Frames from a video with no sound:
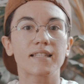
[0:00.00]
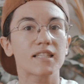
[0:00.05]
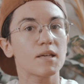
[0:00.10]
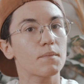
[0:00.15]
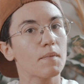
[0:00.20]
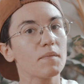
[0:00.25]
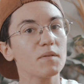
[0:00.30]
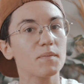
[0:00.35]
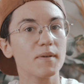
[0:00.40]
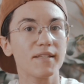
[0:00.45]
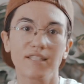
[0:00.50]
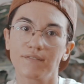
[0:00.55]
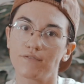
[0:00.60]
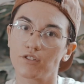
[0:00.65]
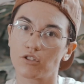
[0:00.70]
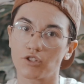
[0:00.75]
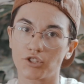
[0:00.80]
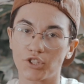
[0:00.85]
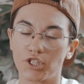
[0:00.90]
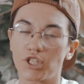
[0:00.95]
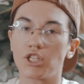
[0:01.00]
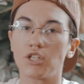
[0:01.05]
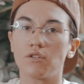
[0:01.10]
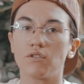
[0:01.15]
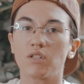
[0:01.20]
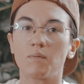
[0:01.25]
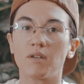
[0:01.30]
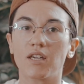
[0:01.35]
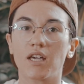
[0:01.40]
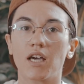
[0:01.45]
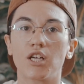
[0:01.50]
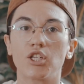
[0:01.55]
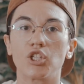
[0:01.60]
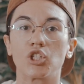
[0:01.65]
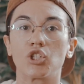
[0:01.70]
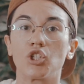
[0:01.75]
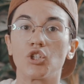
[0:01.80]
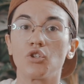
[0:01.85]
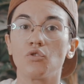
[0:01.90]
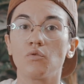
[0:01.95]
sometimes be difficult to use
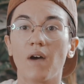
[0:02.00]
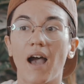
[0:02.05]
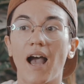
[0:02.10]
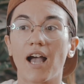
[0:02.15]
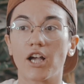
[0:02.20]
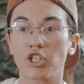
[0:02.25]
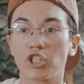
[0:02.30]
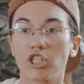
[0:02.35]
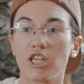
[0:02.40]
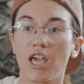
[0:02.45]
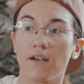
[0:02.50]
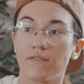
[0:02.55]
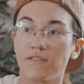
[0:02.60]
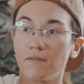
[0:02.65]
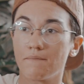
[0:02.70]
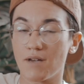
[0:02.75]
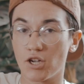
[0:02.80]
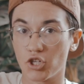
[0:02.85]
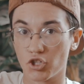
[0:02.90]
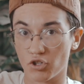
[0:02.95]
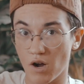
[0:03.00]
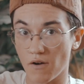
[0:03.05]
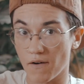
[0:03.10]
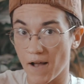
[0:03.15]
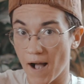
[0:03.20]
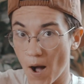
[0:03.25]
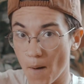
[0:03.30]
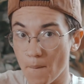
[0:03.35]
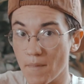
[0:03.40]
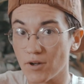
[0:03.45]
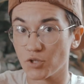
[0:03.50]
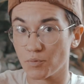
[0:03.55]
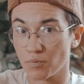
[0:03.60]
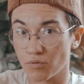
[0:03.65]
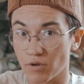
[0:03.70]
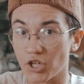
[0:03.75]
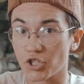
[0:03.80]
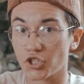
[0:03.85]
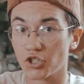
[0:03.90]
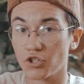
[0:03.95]
because you actually have to measure out how much
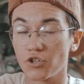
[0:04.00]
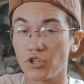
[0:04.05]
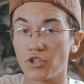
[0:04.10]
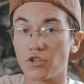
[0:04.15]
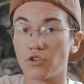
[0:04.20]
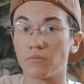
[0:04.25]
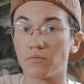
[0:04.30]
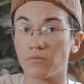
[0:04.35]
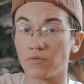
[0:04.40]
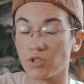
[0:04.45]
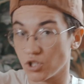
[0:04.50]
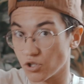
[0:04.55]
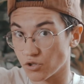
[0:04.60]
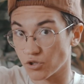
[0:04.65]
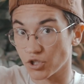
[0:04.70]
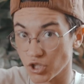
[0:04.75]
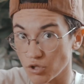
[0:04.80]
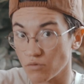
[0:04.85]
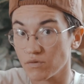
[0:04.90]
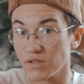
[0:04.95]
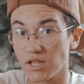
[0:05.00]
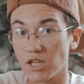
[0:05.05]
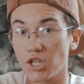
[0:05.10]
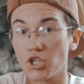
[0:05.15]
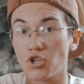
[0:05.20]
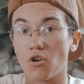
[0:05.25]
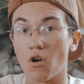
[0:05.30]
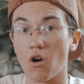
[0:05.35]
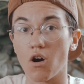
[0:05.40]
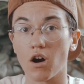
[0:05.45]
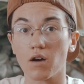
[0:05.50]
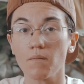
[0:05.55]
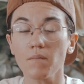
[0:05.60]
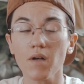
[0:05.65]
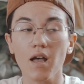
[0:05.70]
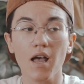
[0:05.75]
pressure you're using in your arm,